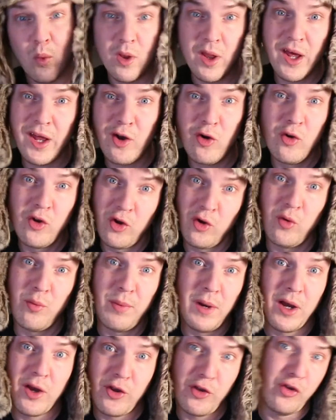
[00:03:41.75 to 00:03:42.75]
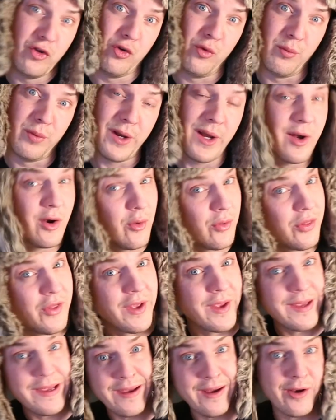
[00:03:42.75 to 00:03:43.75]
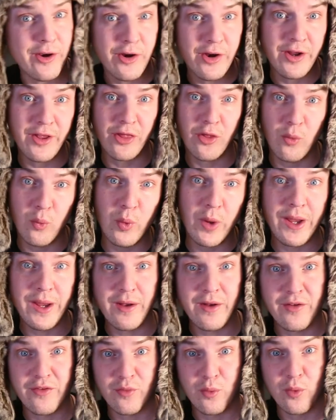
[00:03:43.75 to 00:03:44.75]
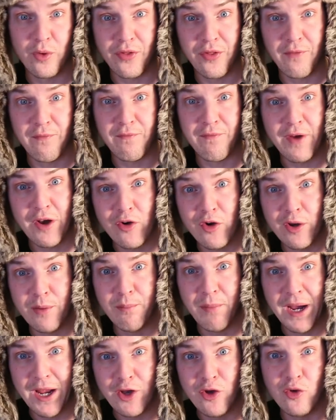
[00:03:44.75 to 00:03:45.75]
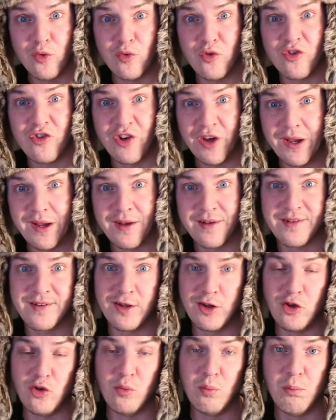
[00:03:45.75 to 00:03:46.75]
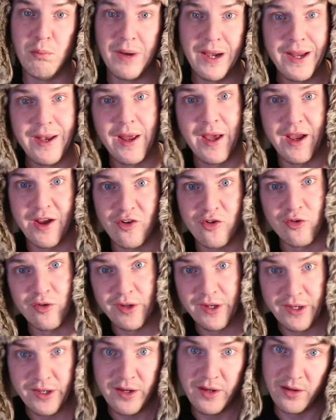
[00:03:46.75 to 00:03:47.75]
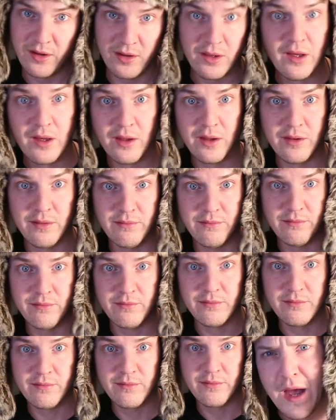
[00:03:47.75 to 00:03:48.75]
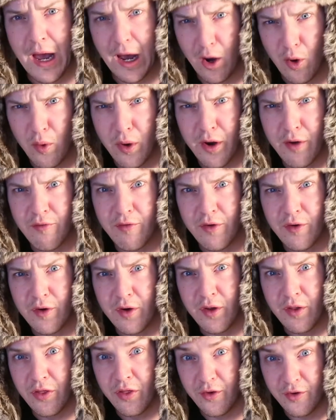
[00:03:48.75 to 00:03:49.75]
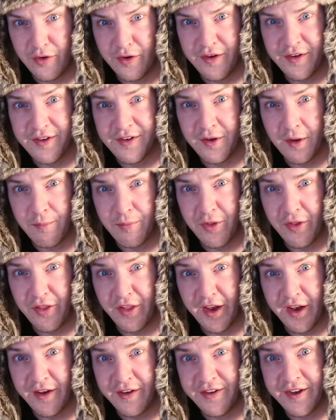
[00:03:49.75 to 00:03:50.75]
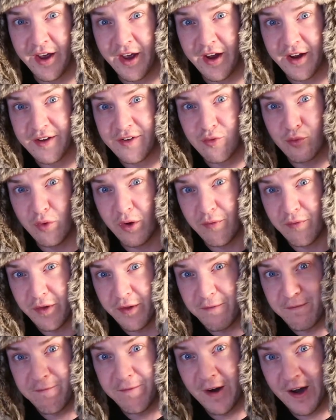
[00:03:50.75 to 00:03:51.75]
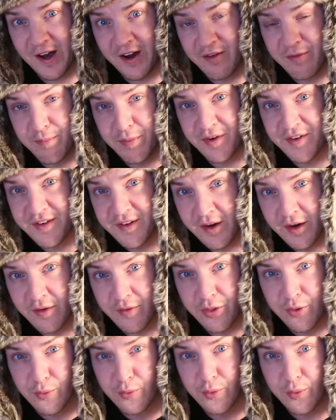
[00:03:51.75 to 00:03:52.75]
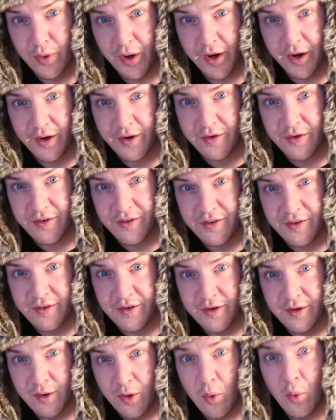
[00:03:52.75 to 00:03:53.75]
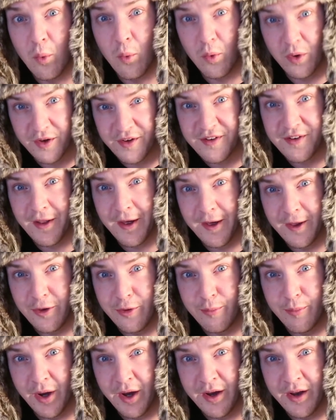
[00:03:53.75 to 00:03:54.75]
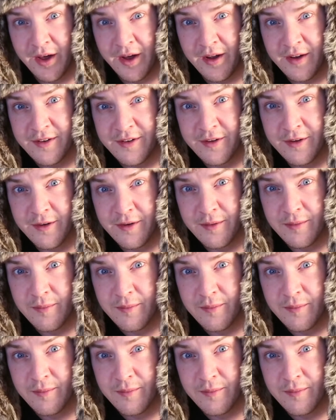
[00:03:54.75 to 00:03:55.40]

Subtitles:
Well, I don't know about you, but I don't think carrying the weight is worth the very minute chance that you might actually need a gun. However, there is something that attacks roughly 5% of through hikers. What's that, you might ask?